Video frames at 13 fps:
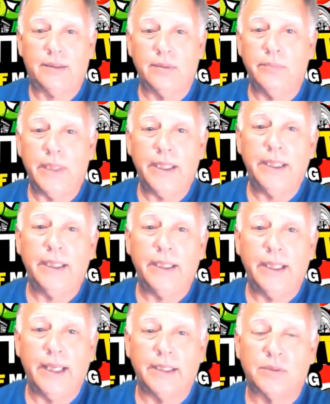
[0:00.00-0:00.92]
To
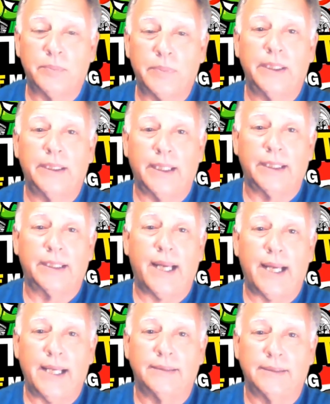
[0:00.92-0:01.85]
me, it's been a
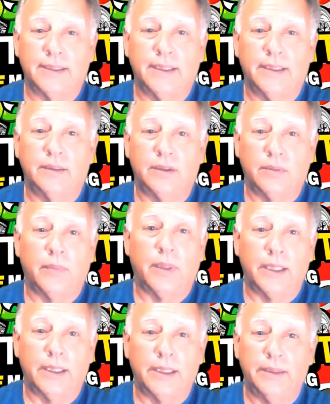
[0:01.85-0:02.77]
godsend to
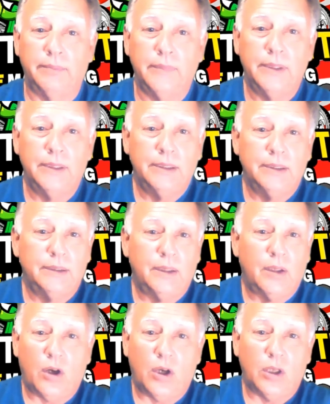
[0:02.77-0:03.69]
my
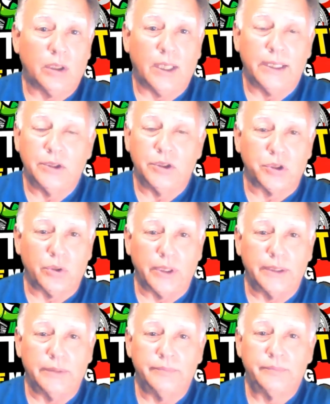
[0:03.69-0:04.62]
online
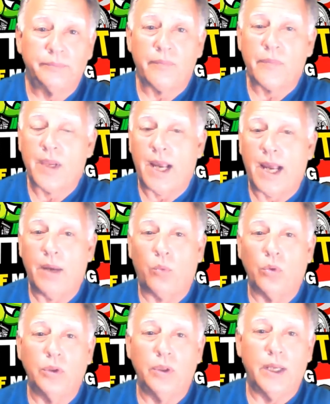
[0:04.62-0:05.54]
journey. I
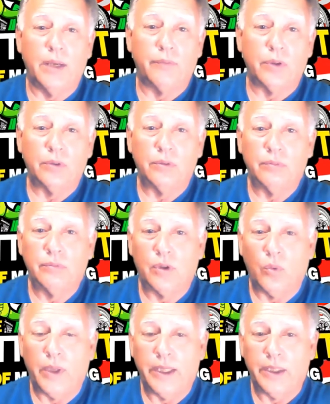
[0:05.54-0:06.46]
will never
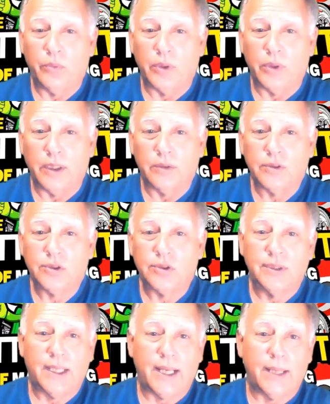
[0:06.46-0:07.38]
go anywhere
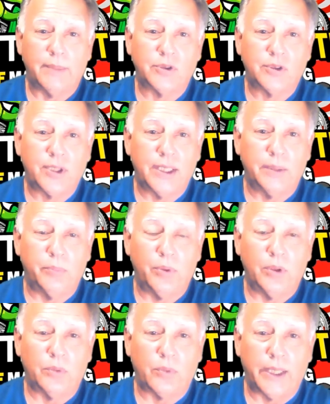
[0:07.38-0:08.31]
else. I'm staying
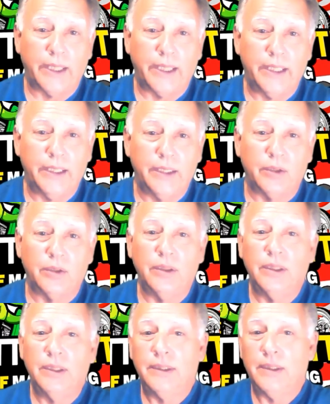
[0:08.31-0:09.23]
put right here
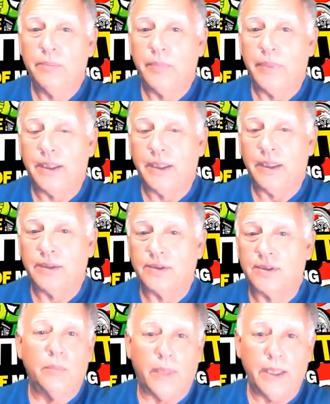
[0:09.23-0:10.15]
because
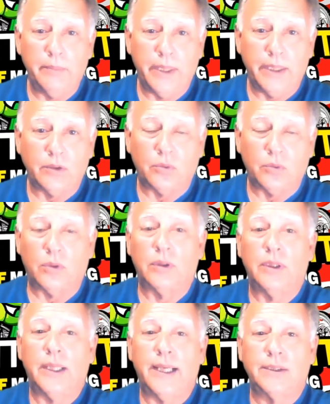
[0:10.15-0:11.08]
my
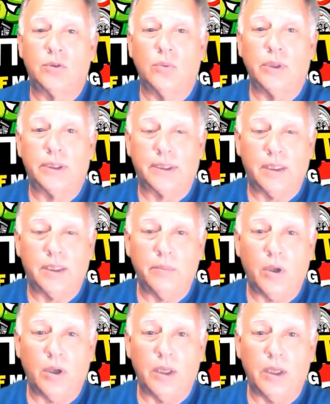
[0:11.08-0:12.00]
mentor is going to
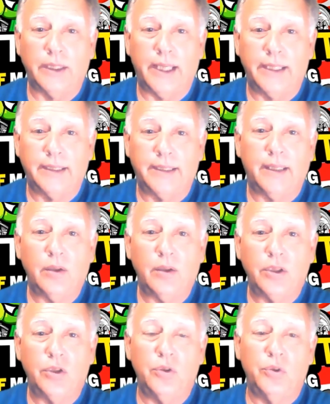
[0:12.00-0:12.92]
come on and tell
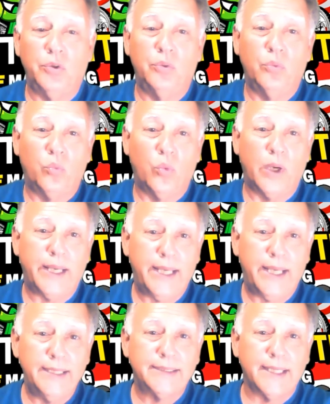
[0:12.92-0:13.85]
you what
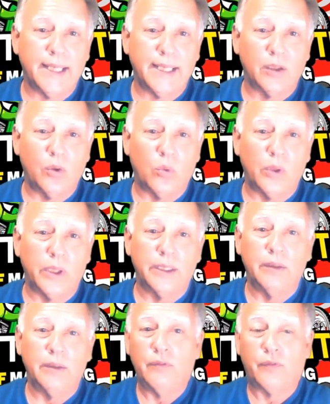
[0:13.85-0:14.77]
he's got
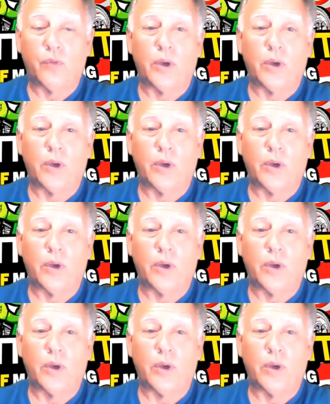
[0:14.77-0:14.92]
going